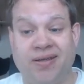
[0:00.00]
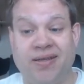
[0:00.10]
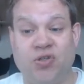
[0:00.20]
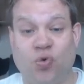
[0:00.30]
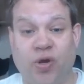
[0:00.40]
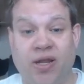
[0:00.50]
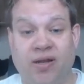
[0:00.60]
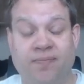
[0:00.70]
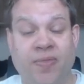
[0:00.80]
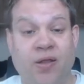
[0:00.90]
is
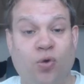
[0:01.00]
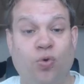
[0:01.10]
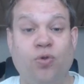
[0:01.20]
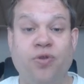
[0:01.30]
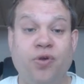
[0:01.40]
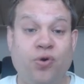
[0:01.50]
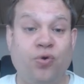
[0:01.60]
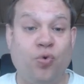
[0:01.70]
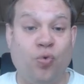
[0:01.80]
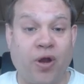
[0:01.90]
great.
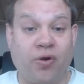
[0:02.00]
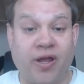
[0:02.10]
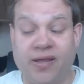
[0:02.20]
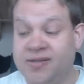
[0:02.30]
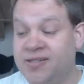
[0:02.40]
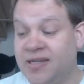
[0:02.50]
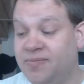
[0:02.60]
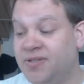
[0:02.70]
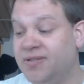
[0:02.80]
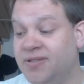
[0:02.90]
Although where I
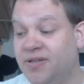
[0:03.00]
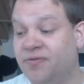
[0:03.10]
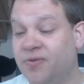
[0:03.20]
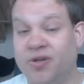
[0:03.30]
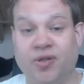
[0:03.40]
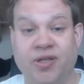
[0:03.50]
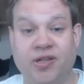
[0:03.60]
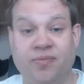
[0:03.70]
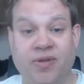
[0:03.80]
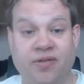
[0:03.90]
seem to differ a
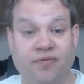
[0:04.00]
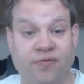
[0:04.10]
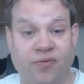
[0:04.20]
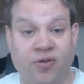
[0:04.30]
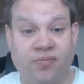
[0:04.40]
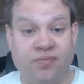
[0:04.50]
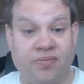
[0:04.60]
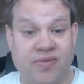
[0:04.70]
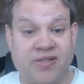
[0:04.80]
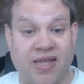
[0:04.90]
little bit
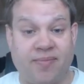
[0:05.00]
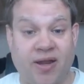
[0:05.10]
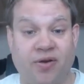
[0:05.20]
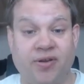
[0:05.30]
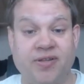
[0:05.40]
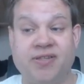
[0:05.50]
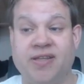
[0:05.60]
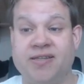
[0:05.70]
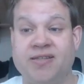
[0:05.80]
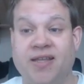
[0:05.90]
from Sam Harris
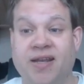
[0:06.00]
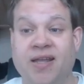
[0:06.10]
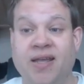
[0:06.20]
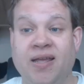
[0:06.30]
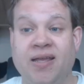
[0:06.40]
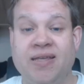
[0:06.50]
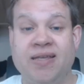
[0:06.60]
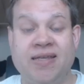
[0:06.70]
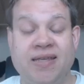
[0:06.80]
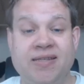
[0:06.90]
is that
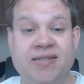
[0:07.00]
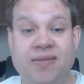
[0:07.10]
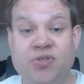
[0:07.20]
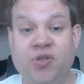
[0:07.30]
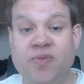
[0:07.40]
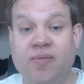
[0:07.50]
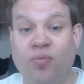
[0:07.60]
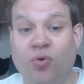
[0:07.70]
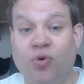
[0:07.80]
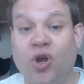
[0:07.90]
he seems to be
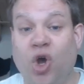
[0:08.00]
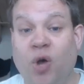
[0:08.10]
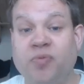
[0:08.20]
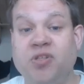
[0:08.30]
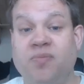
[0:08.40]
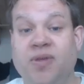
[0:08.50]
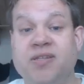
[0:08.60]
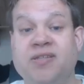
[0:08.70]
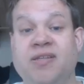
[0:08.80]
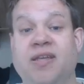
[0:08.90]
more
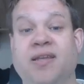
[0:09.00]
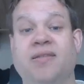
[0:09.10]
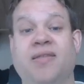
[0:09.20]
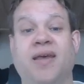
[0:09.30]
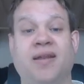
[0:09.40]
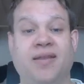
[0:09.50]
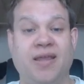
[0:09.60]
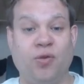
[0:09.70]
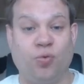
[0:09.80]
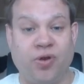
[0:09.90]
optimistic that
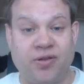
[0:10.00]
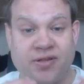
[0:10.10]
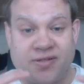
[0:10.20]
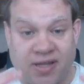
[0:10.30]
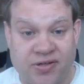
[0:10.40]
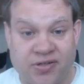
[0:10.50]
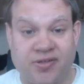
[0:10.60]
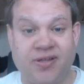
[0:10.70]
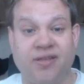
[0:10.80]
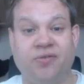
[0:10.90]
a
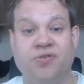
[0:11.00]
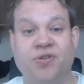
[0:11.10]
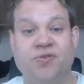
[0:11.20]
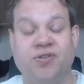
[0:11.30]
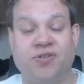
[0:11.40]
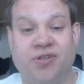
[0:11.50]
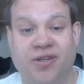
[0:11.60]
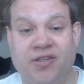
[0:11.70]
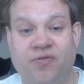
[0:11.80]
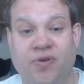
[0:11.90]
realization that there's no such
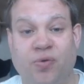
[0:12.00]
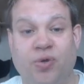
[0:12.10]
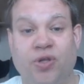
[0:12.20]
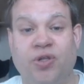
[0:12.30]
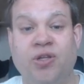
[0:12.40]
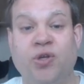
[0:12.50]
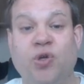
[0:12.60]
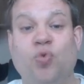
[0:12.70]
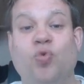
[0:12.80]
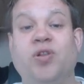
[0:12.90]
thing as free will
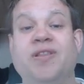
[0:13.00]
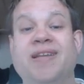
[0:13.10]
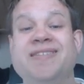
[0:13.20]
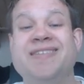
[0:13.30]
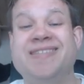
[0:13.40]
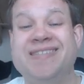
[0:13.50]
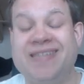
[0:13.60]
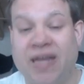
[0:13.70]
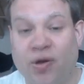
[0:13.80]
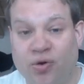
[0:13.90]

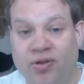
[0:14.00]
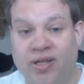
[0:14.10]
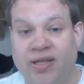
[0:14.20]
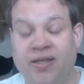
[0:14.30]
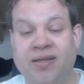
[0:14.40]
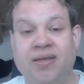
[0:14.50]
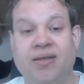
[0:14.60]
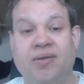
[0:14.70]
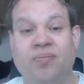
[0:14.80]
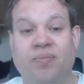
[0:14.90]
necessarily
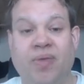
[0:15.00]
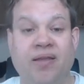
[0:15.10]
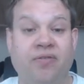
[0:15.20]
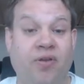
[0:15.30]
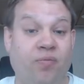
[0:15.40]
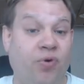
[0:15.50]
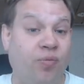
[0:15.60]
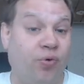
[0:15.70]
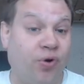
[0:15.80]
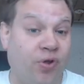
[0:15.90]
make
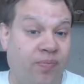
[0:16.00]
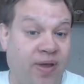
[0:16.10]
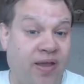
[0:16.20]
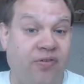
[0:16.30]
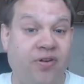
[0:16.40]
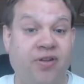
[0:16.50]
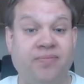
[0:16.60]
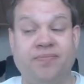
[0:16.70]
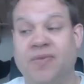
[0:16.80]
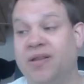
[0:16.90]
someone more
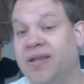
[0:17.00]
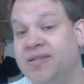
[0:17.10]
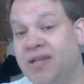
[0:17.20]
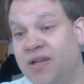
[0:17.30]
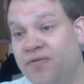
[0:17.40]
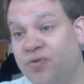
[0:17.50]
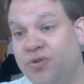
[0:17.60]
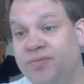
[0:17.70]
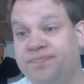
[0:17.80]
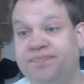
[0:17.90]
compassionate, less
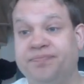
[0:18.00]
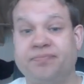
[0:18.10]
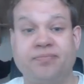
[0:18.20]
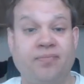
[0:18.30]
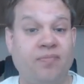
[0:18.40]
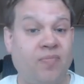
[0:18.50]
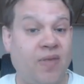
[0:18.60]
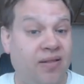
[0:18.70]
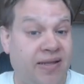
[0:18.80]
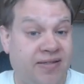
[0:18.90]
hateful,
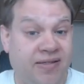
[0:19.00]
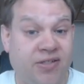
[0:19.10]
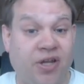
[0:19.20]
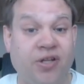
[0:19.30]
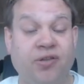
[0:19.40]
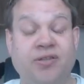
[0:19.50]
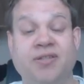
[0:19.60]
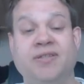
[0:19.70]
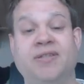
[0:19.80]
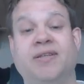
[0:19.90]
less
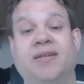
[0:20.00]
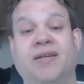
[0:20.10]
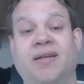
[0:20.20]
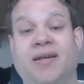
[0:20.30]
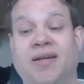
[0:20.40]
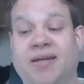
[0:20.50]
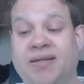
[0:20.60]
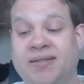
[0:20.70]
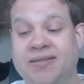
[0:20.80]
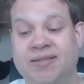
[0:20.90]
entitled.
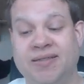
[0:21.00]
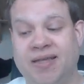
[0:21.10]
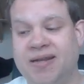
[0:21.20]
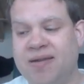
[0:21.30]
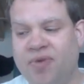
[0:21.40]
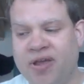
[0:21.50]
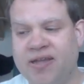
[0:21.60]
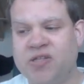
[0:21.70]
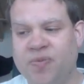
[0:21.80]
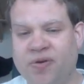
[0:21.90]
And in my
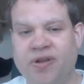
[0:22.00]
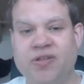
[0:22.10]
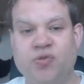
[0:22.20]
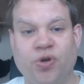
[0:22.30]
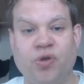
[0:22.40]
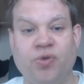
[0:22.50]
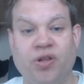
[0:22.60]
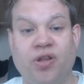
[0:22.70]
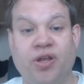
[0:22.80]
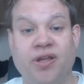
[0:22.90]
experience working with
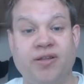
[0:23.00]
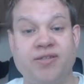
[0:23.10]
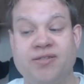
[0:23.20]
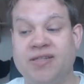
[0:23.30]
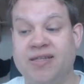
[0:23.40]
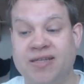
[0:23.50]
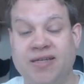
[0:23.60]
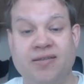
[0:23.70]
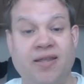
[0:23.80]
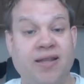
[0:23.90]
clients,
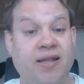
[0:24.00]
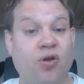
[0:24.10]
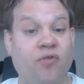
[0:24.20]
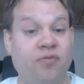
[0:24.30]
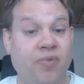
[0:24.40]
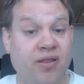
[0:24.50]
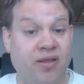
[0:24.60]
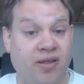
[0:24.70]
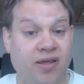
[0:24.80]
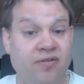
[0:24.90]
yeah, that can often be
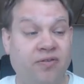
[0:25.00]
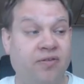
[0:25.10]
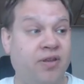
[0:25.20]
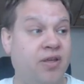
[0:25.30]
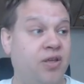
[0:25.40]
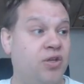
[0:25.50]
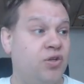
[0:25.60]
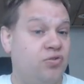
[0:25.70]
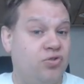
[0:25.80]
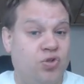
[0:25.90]
the case.
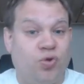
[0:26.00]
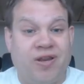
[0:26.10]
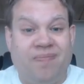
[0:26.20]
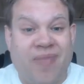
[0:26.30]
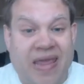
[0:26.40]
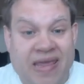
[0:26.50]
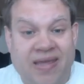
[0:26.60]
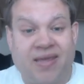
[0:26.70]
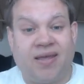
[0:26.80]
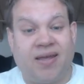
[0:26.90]
You can make